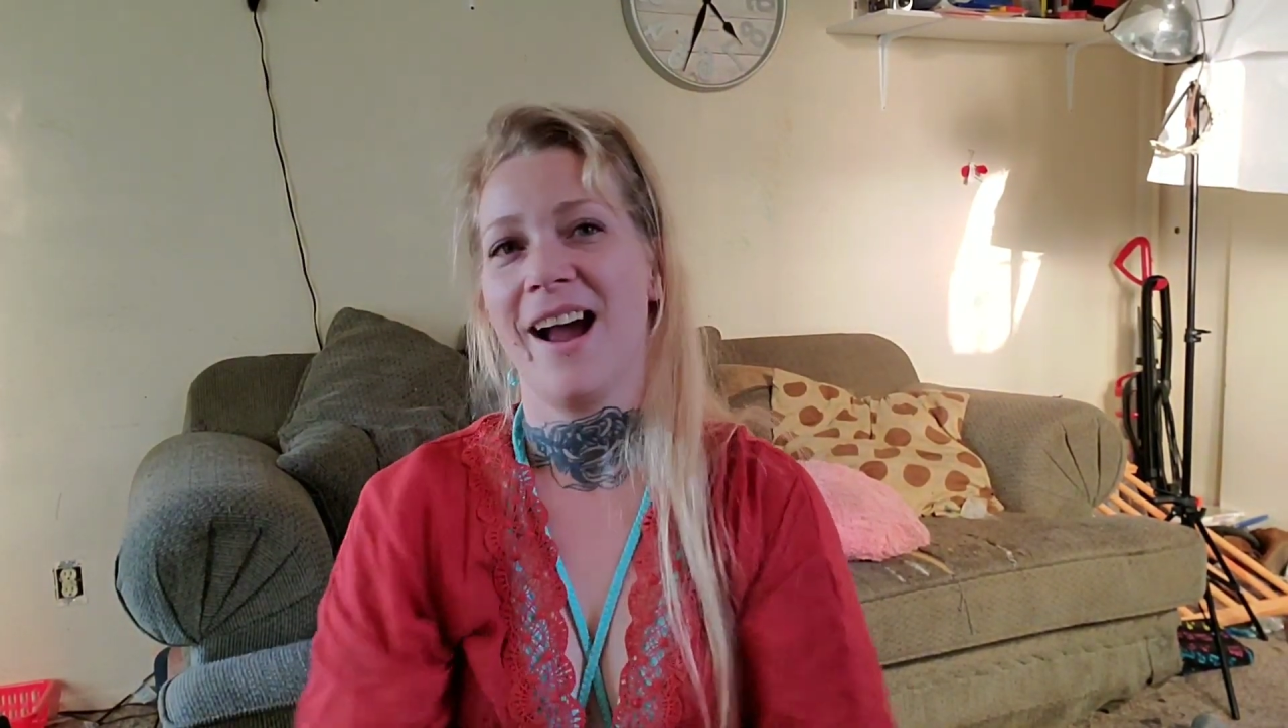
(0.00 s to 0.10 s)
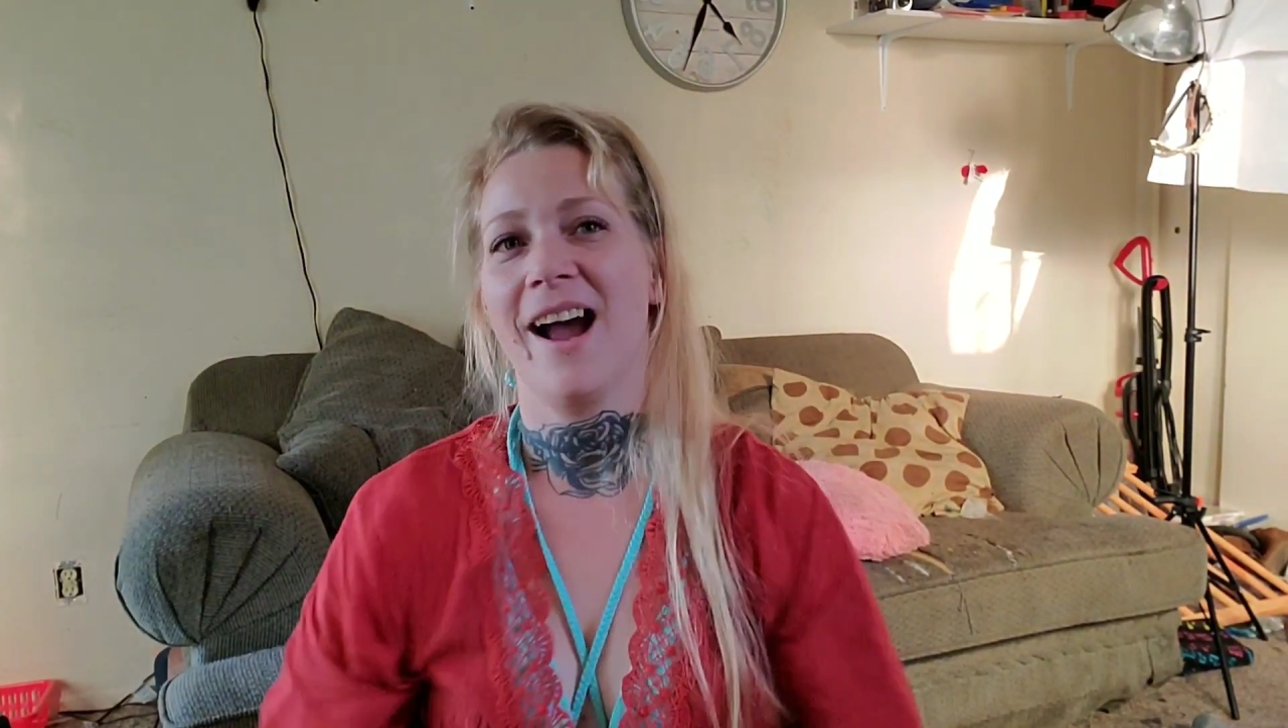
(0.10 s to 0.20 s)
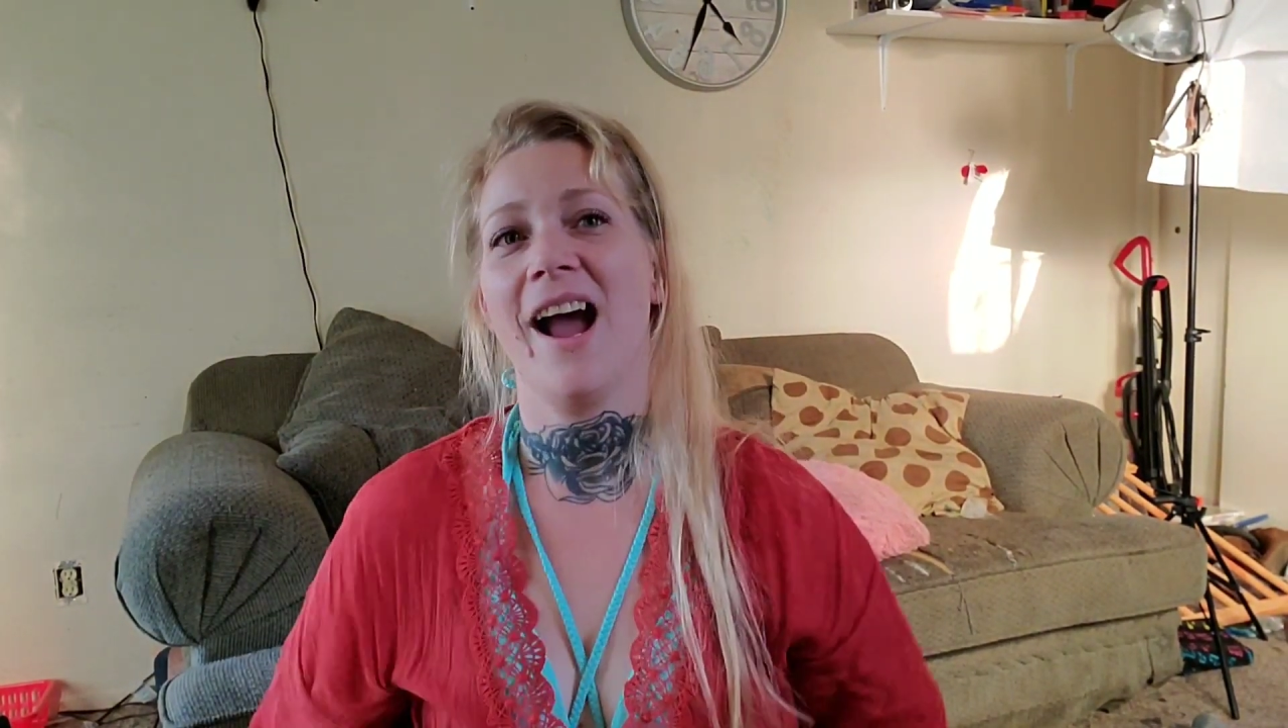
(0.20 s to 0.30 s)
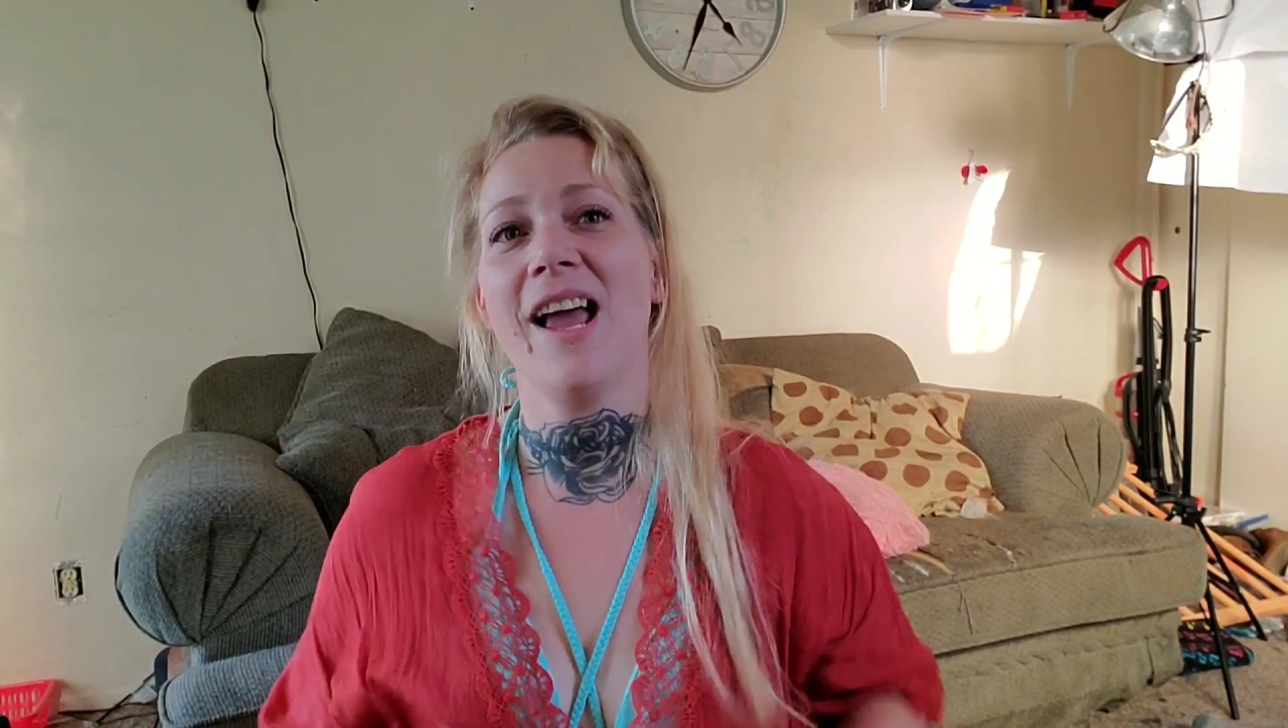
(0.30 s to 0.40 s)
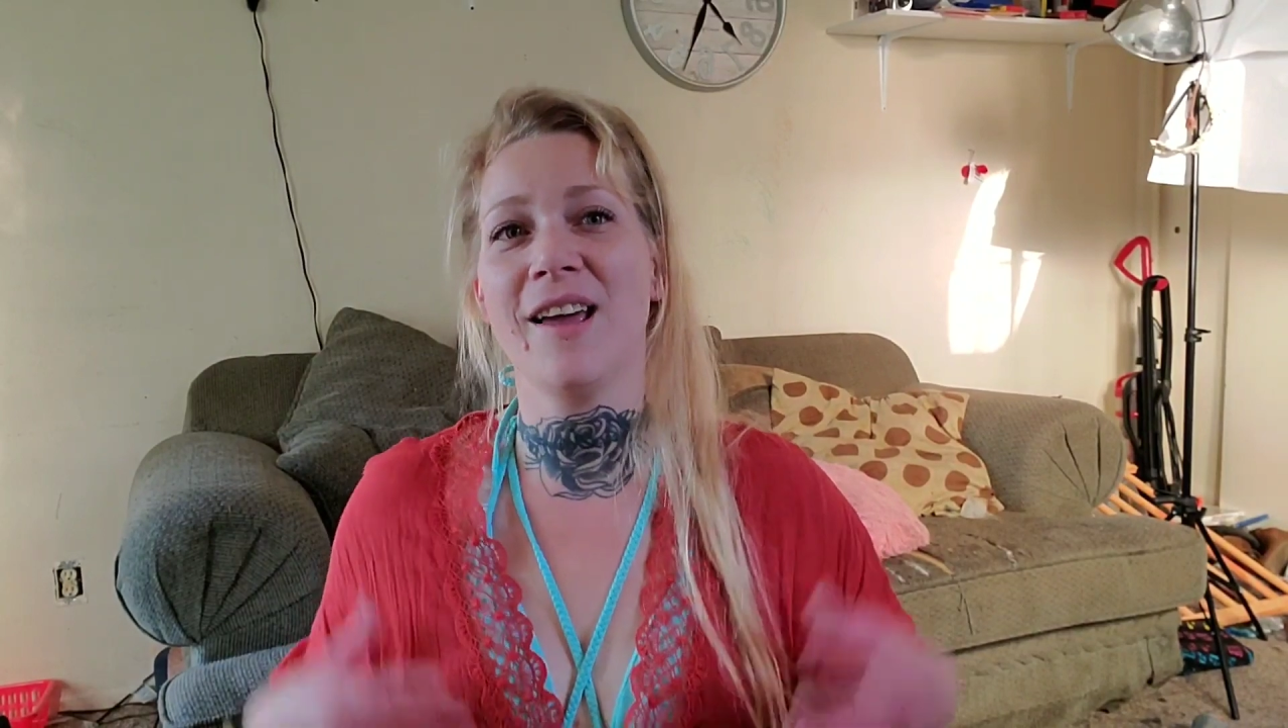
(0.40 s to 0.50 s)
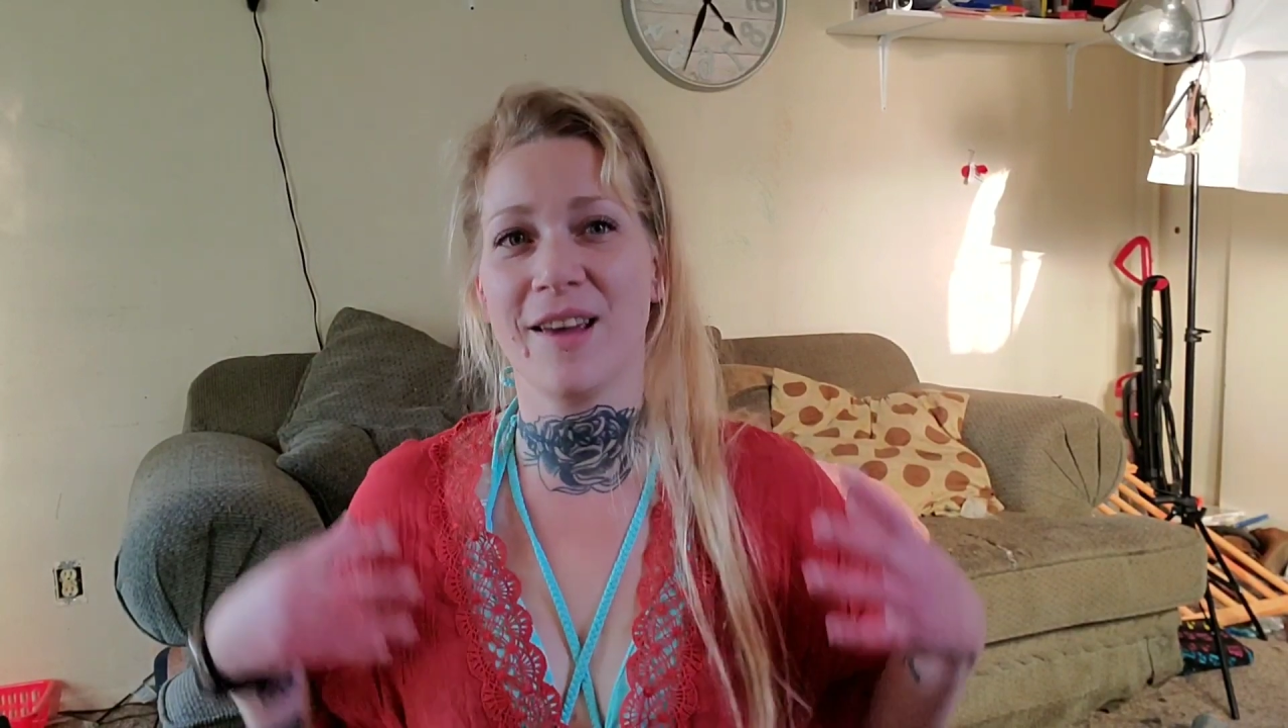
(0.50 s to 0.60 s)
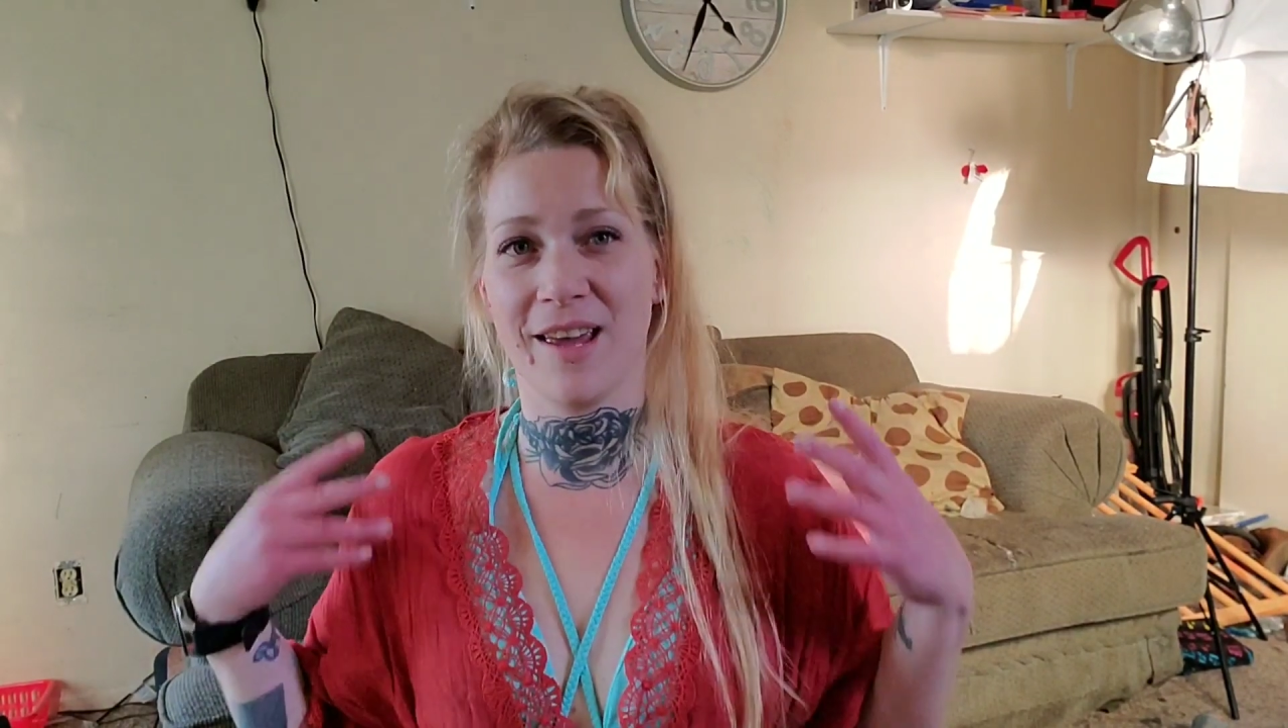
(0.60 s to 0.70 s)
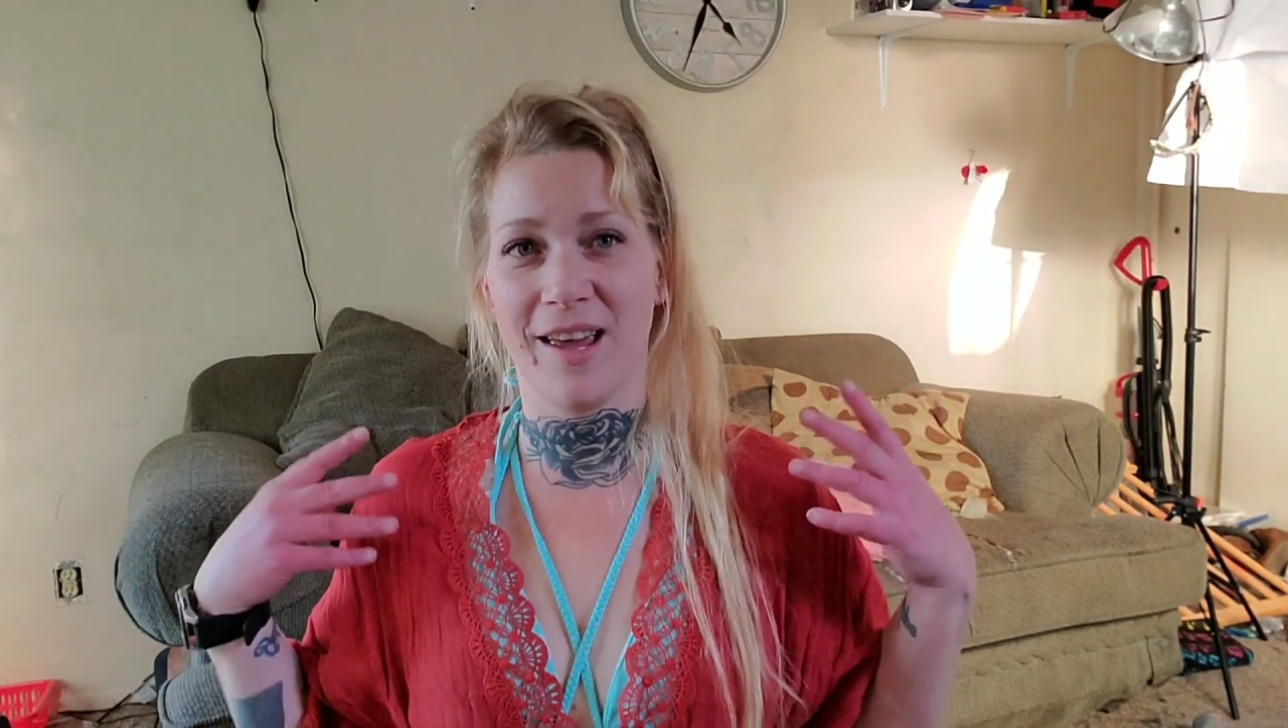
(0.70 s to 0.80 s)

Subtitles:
I